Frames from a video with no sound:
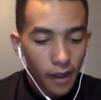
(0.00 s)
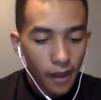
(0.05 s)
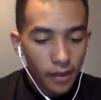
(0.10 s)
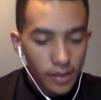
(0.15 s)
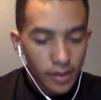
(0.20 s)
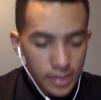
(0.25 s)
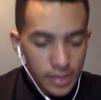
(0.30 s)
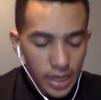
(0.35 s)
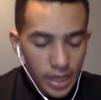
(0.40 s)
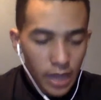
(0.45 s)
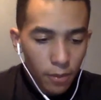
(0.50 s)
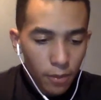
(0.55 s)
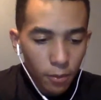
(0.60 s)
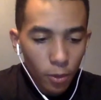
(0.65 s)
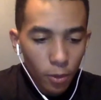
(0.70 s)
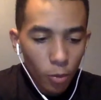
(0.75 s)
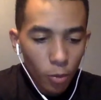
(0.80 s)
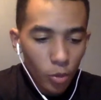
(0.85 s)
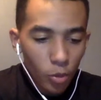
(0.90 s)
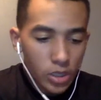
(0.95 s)
this game
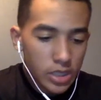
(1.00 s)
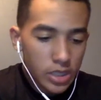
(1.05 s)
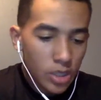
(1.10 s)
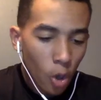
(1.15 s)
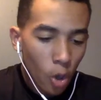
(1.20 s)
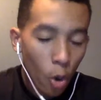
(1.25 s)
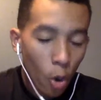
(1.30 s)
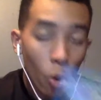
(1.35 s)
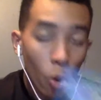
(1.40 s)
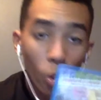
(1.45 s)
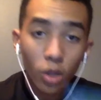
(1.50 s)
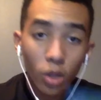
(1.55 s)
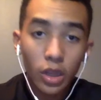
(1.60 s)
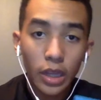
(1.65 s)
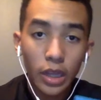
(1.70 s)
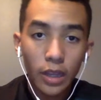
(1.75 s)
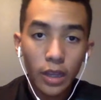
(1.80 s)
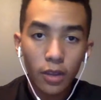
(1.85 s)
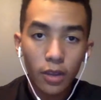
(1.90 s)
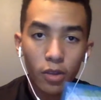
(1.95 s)
was
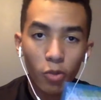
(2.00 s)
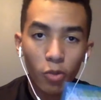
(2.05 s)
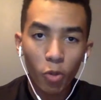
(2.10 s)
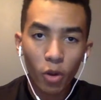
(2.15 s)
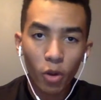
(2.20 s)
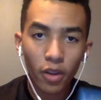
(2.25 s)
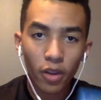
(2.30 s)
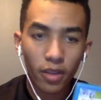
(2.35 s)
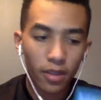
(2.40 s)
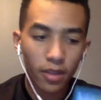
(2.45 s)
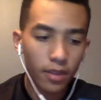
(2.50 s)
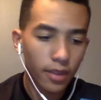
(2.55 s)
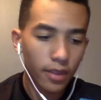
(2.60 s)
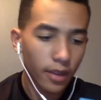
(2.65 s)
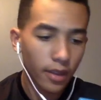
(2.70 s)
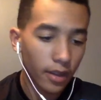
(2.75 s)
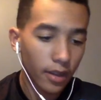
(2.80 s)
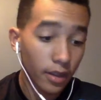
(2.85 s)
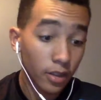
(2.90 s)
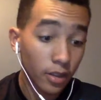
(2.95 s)
totally worth
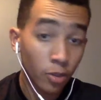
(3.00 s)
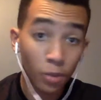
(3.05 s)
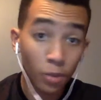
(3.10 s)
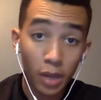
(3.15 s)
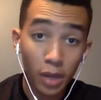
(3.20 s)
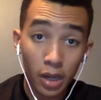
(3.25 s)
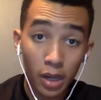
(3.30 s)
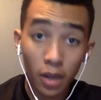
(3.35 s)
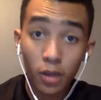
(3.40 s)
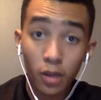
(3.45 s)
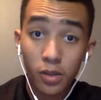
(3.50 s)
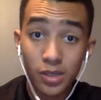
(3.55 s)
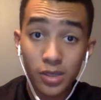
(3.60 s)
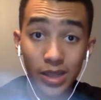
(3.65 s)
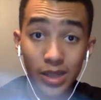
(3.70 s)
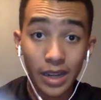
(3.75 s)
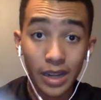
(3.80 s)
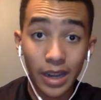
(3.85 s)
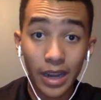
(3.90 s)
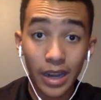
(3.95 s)
the $20
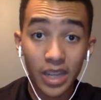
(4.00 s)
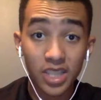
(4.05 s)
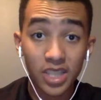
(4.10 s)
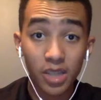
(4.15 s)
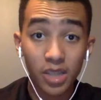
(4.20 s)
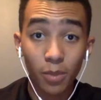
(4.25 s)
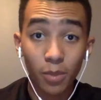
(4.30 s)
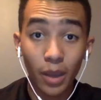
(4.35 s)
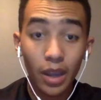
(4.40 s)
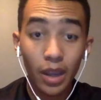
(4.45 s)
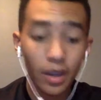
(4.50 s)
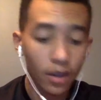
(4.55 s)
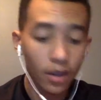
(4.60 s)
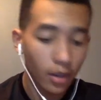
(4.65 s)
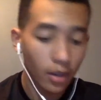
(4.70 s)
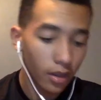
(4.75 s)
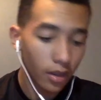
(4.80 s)
that I actually paid,